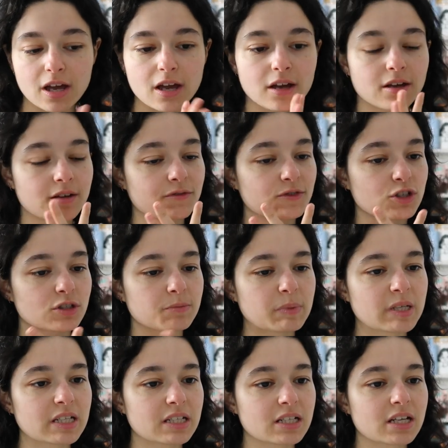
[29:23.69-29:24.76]

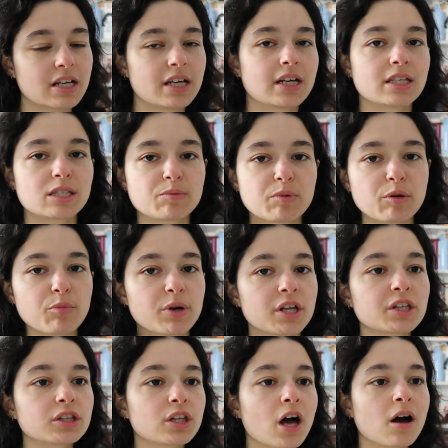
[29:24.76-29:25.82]
It's been a
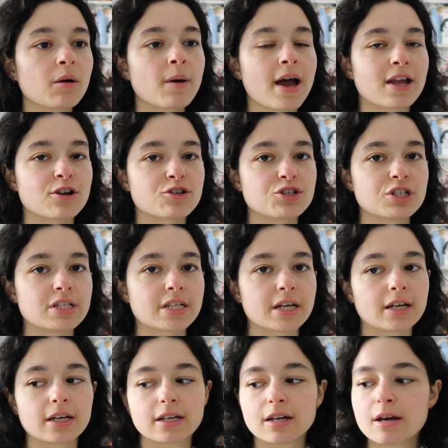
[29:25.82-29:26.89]
pretty low energy
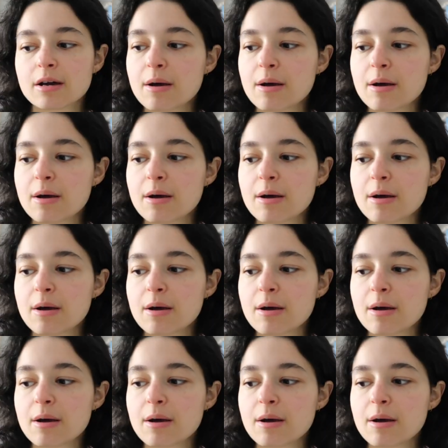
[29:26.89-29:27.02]
day.